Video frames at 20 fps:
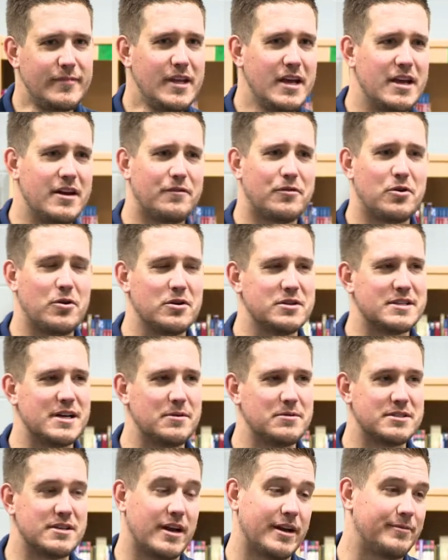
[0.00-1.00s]
And of course, I
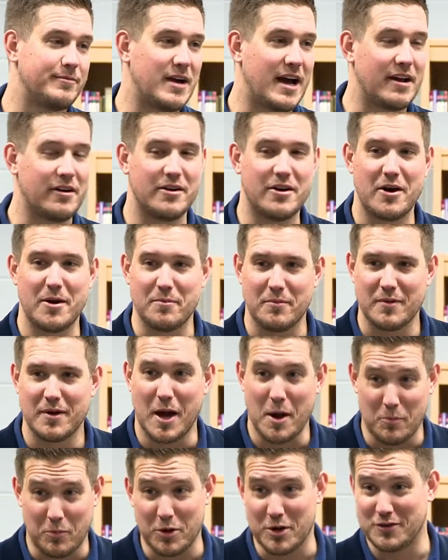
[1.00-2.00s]
was like, I don't know. I'm,
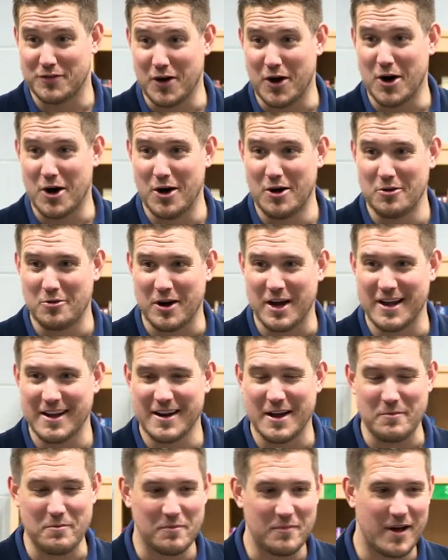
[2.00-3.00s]
I'm pretty tall, right?
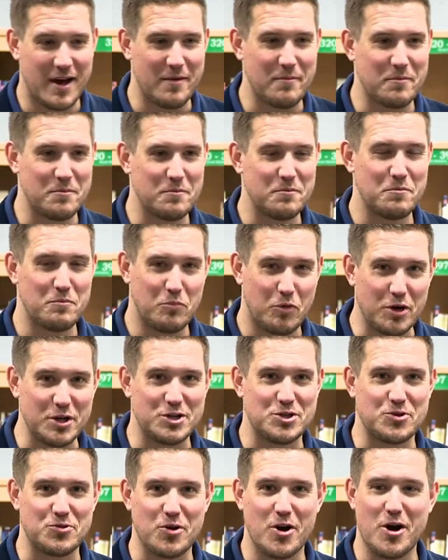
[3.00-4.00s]
I'm, I'm pretty
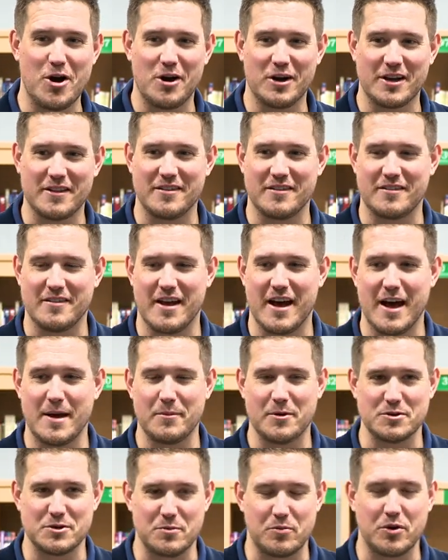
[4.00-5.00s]
strong at the
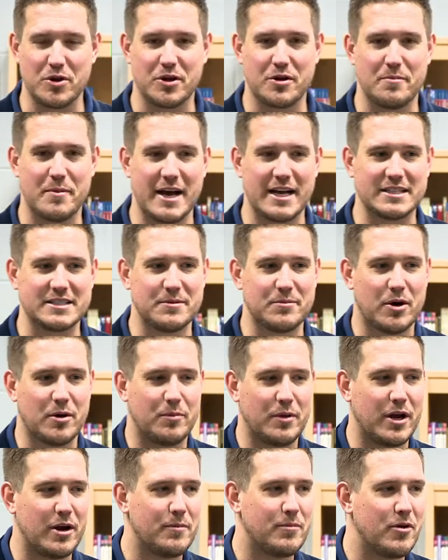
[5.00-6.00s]
time. I was a pretty good basketball
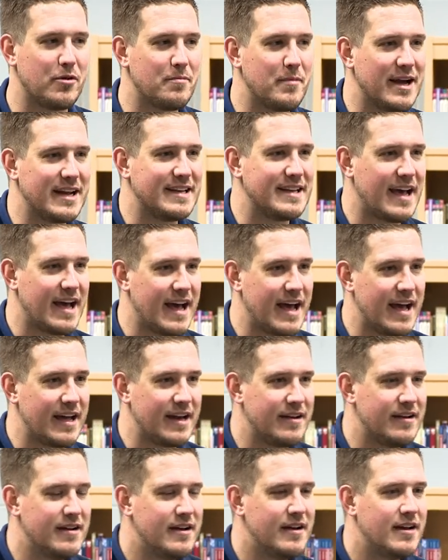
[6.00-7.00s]
player. Both my
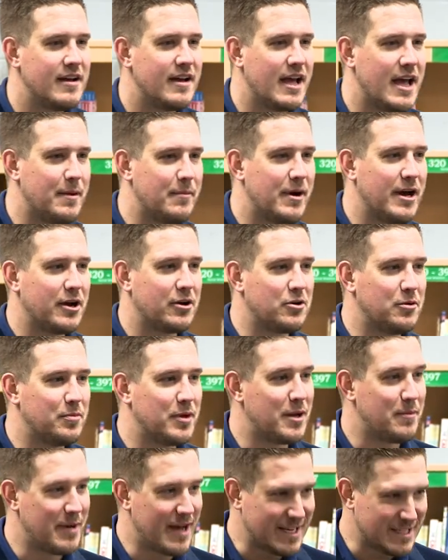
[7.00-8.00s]
dad and my uncle
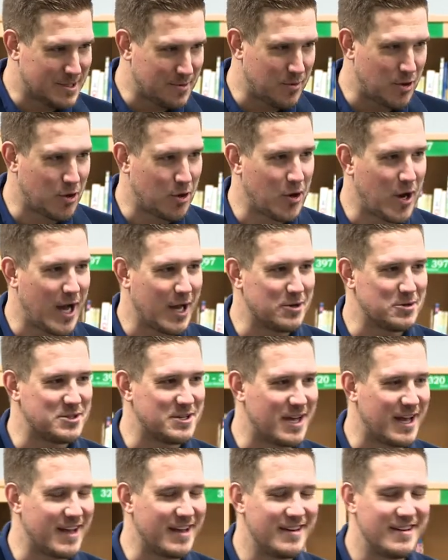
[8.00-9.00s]
played basketball at Ohio
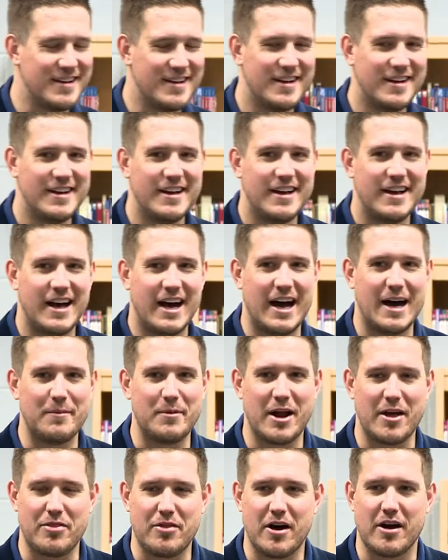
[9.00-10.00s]
State. Um,
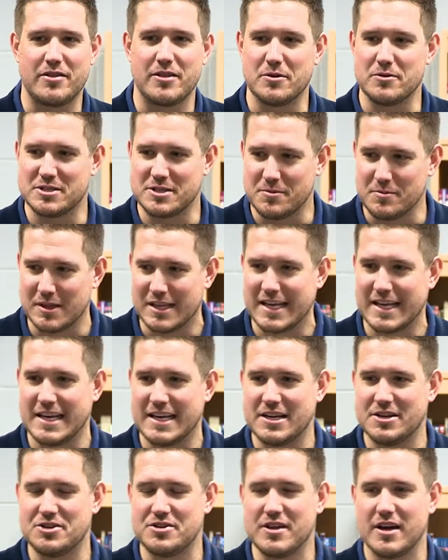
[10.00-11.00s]
and I thought there was some
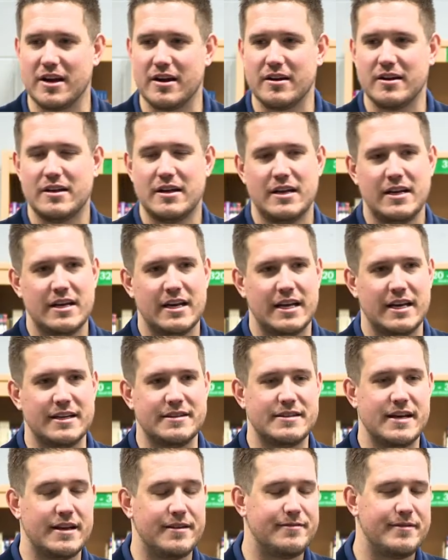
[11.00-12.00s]
lineage there. And he
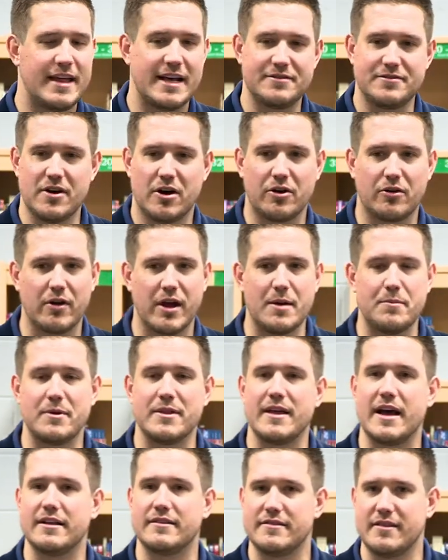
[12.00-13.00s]
said, That's all great, but
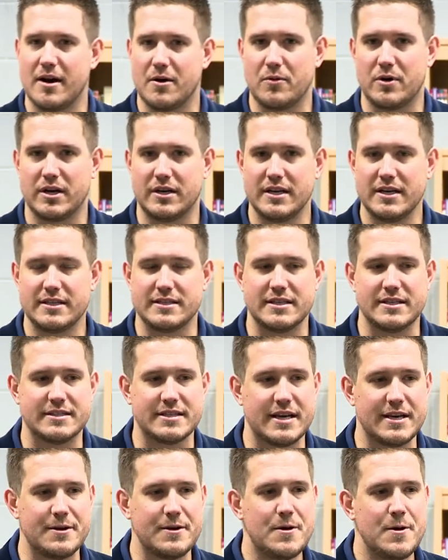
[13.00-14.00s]
that's not what it is. He
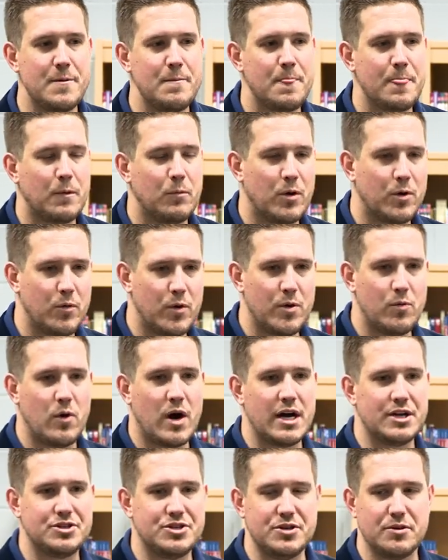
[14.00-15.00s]
said, When we
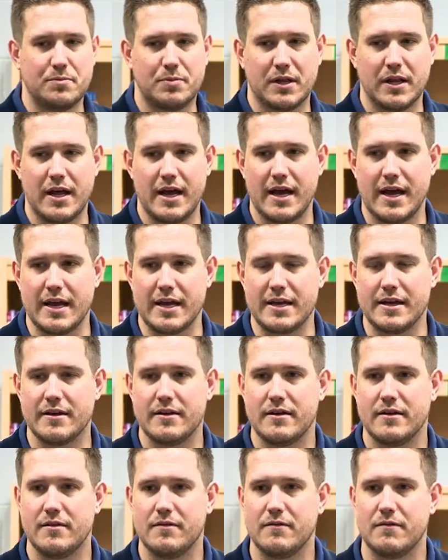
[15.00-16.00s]
watch you play,
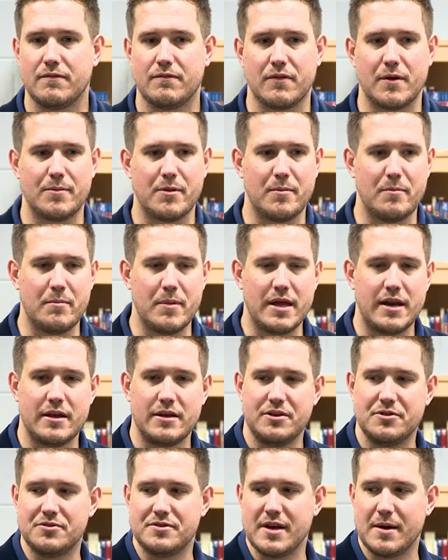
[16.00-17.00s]
from the minute
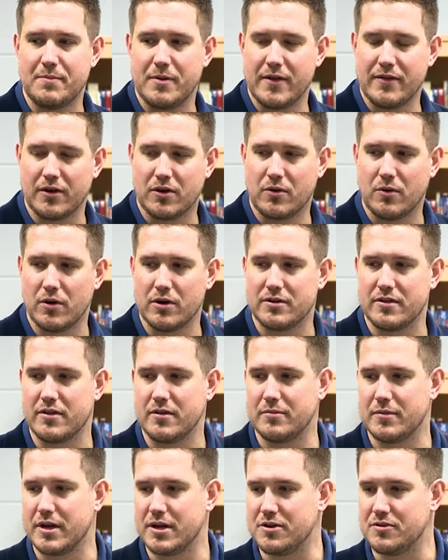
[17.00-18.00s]
you step on the court to
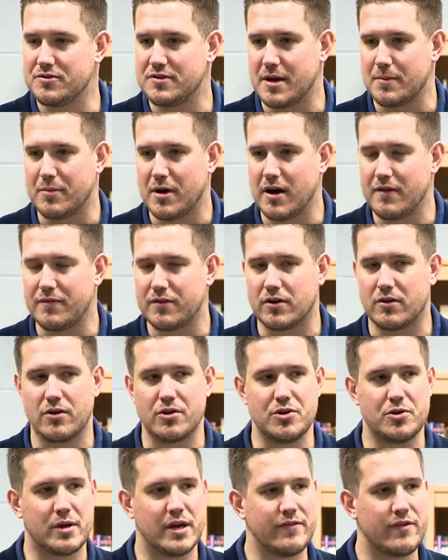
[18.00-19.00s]
the minute you step off the
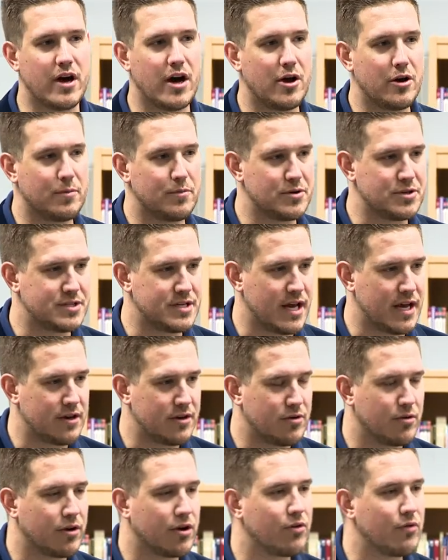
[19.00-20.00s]
court, you give 100%.
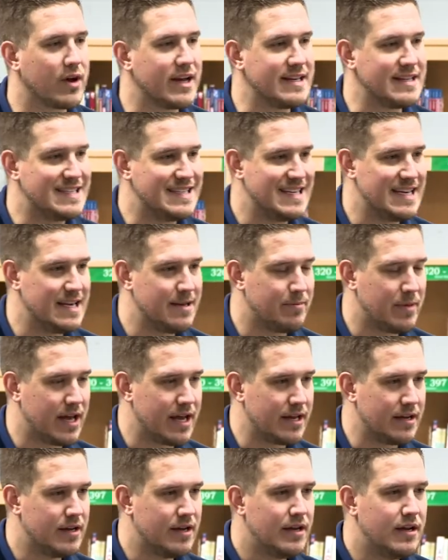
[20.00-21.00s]
You're a great
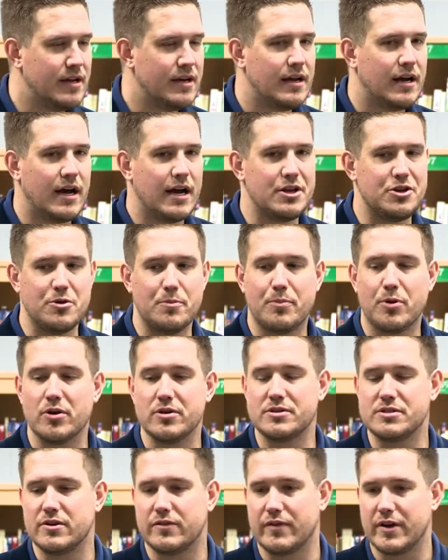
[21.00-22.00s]
teammate. Uh, you
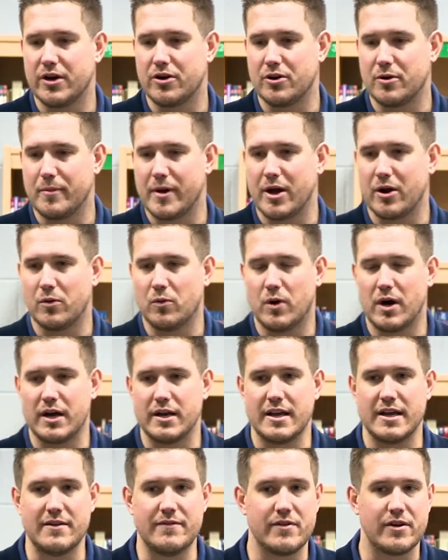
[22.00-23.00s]
persevere no matter
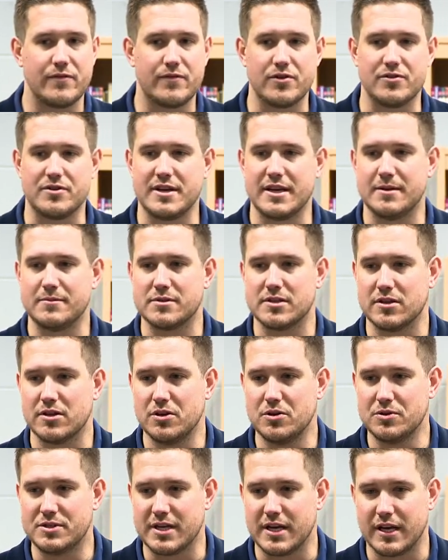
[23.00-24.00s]
what. Even if your team's
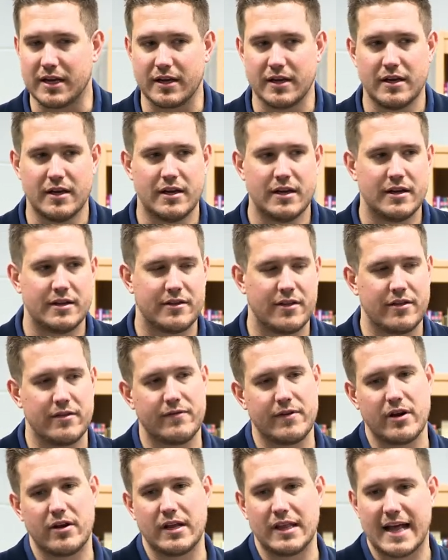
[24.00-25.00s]
losing to the
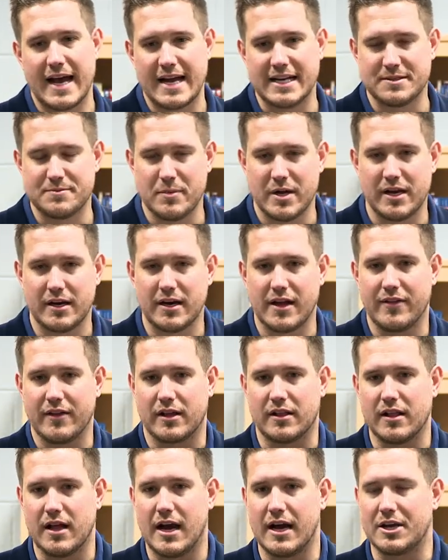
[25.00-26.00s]
very last minute on the
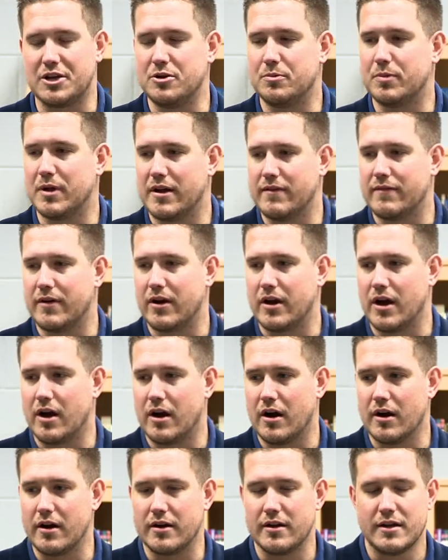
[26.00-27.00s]
clock, you play very
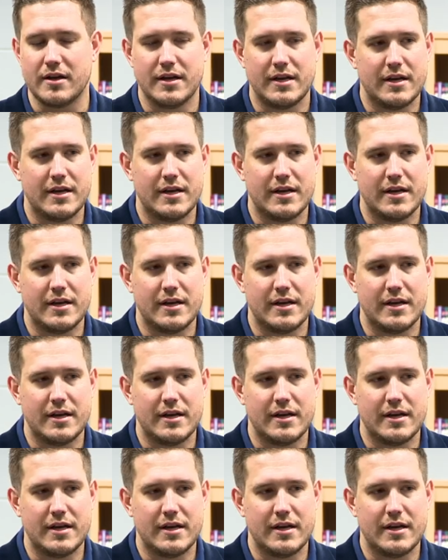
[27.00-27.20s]
hard.